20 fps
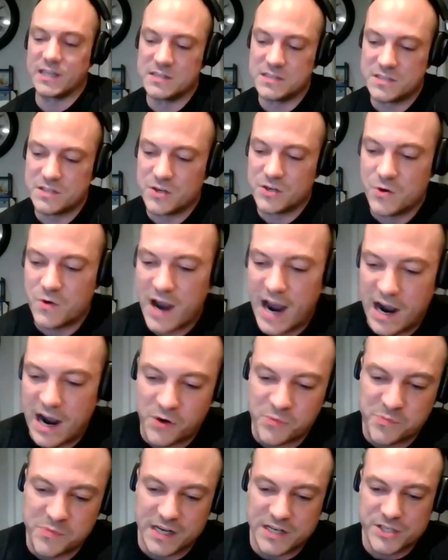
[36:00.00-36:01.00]
into
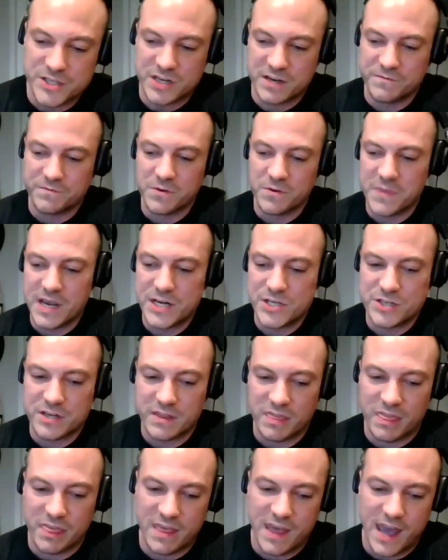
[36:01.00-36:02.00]
how much
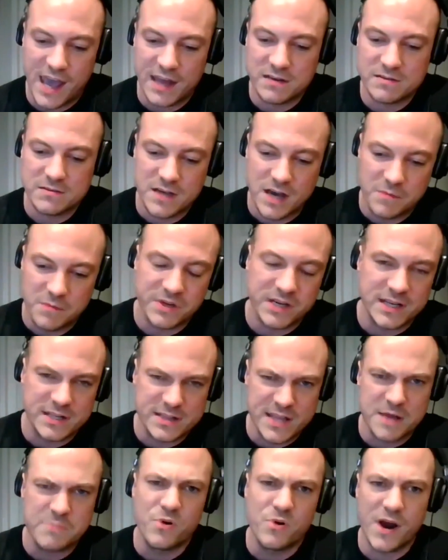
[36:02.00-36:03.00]
information that company
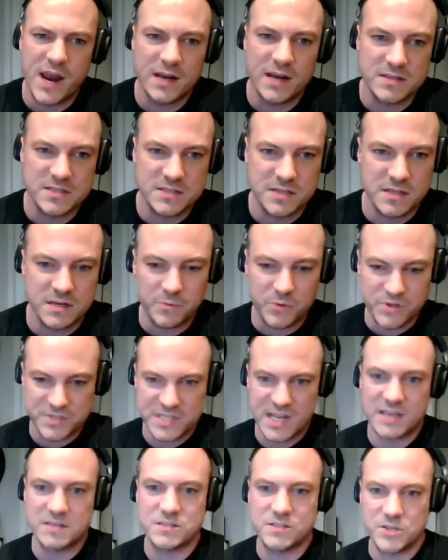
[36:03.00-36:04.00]
and that brand is going to
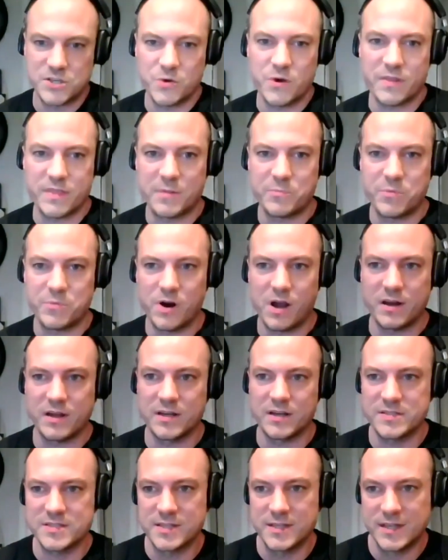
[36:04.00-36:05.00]
present to you on that
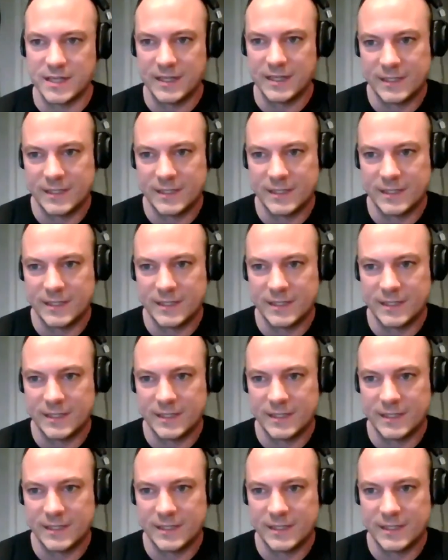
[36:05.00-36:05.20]
product.